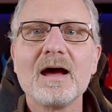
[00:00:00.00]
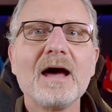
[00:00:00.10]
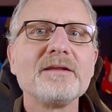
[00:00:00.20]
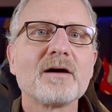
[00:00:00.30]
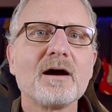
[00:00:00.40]

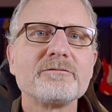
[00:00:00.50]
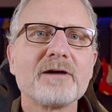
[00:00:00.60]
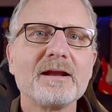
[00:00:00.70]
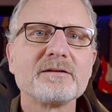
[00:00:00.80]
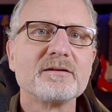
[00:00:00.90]
And I've
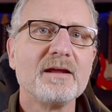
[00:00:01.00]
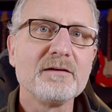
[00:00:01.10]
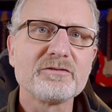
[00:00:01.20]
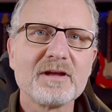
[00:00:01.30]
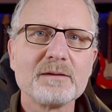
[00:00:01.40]
added an
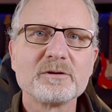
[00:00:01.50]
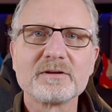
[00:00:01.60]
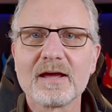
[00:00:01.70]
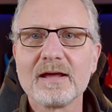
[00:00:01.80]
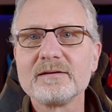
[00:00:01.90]
if statement
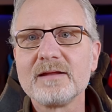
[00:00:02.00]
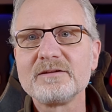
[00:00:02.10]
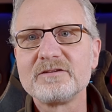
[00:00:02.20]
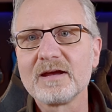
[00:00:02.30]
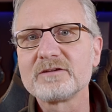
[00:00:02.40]
again
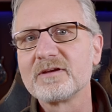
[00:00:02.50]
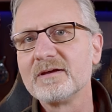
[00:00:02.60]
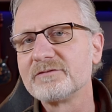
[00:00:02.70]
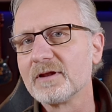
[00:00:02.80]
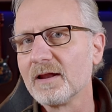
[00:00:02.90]
that checks
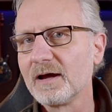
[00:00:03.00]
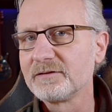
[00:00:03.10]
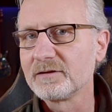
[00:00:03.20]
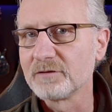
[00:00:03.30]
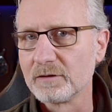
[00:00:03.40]
if the
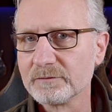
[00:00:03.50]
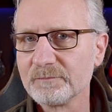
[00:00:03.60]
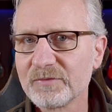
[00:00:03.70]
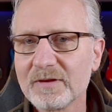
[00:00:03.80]
light is on.